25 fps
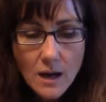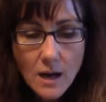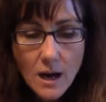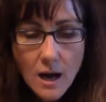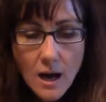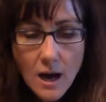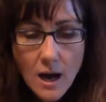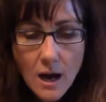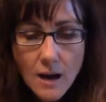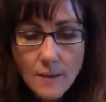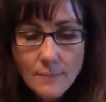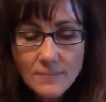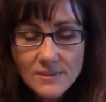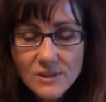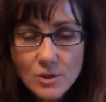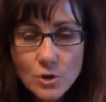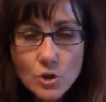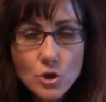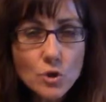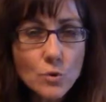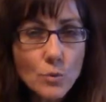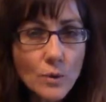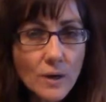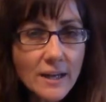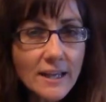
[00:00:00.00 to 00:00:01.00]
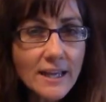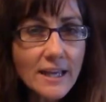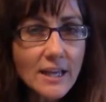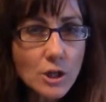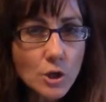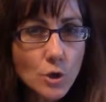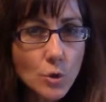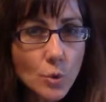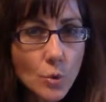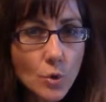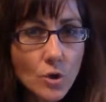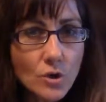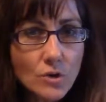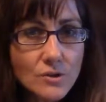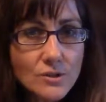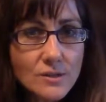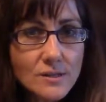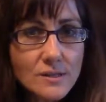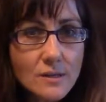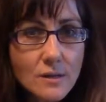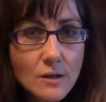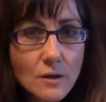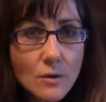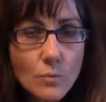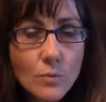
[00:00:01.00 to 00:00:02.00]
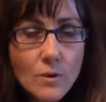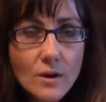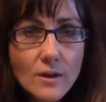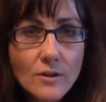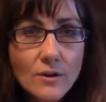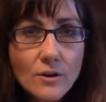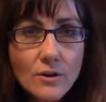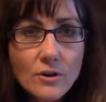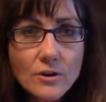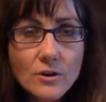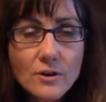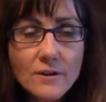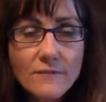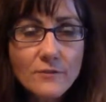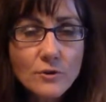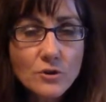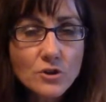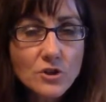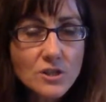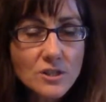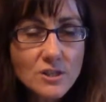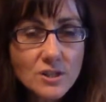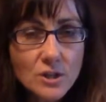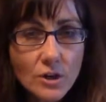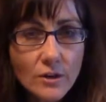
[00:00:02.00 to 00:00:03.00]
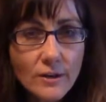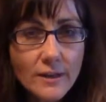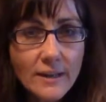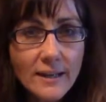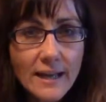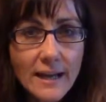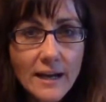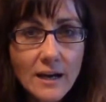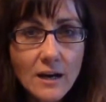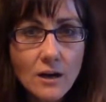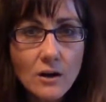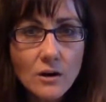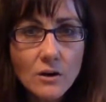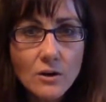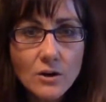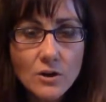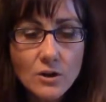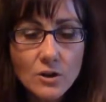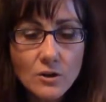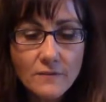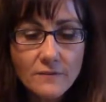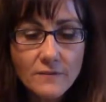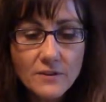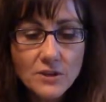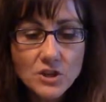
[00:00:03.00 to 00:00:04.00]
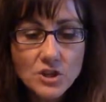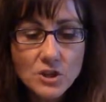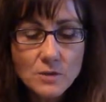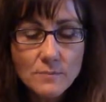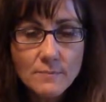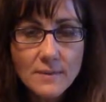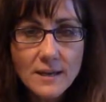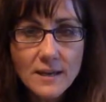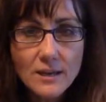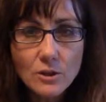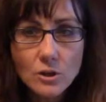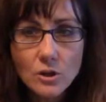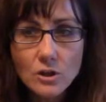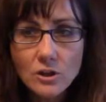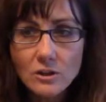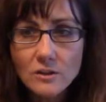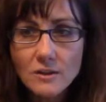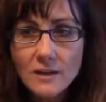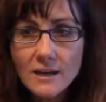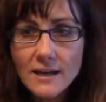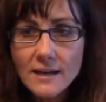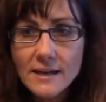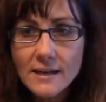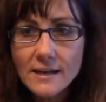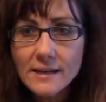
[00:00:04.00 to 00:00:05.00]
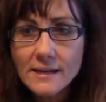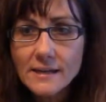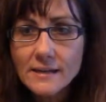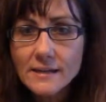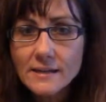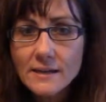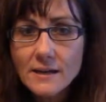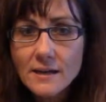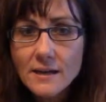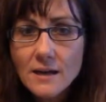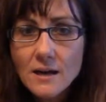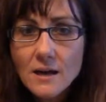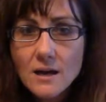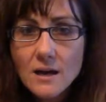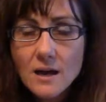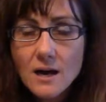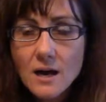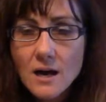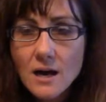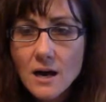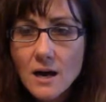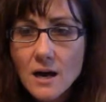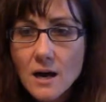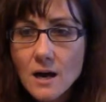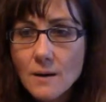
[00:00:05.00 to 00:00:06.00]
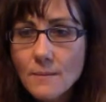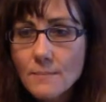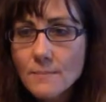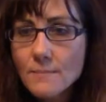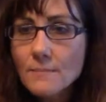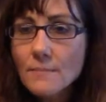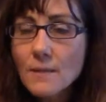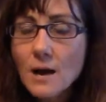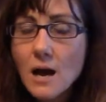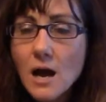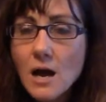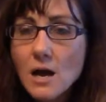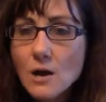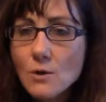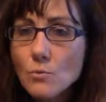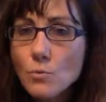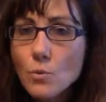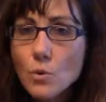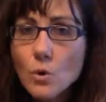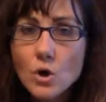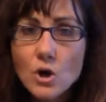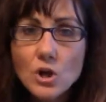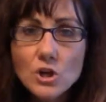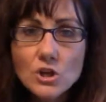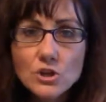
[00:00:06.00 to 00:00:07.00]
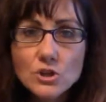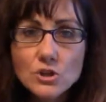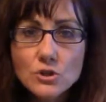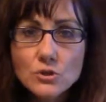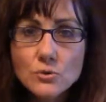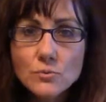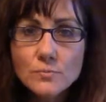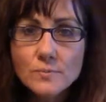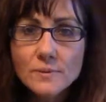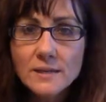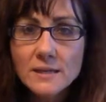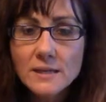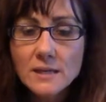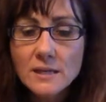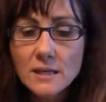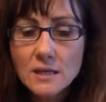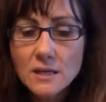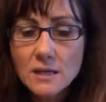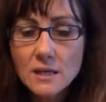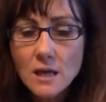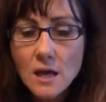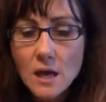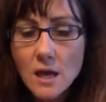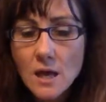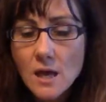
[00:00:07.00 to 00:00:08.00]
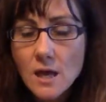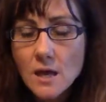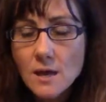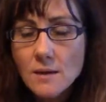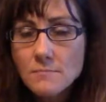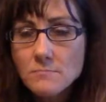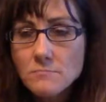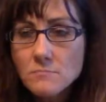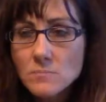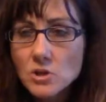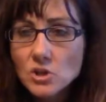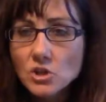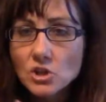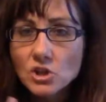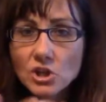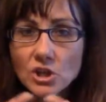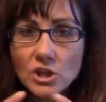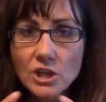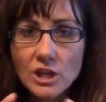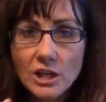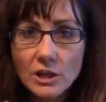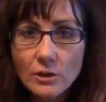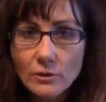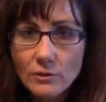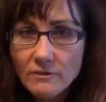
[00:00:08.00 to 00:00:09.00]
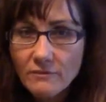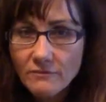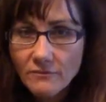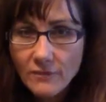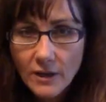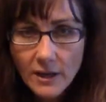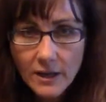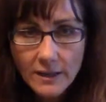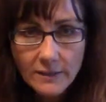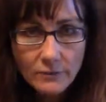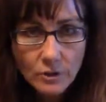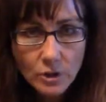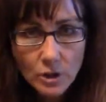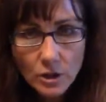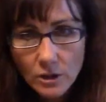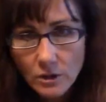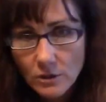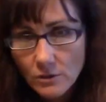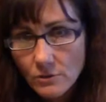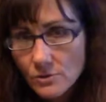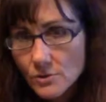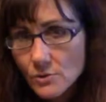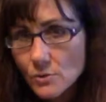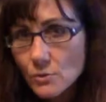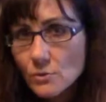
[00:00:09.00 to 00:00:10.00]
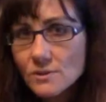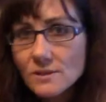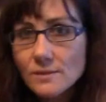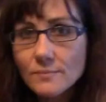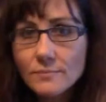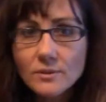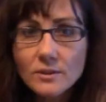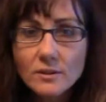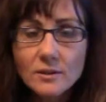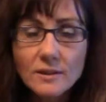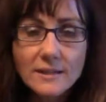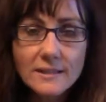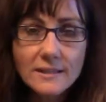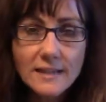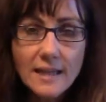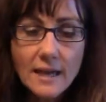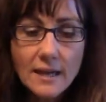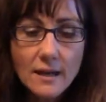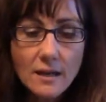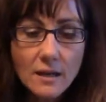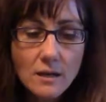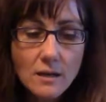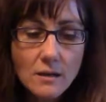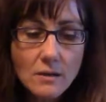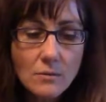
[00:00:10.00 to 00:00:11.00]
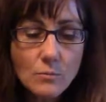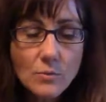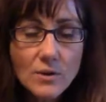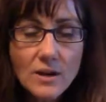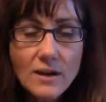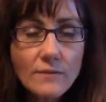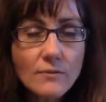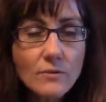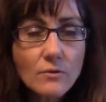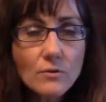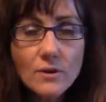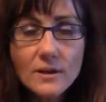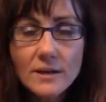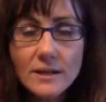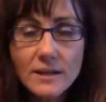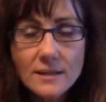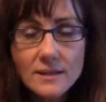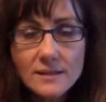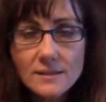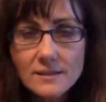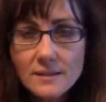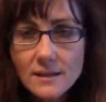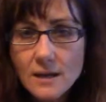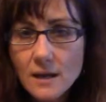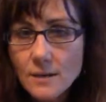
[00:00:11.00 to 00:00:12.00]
So you want to get yours. Whether if you're just starting out, your vision may look like, I want to be a millionaire in 5 years or something like that. Whatever it is.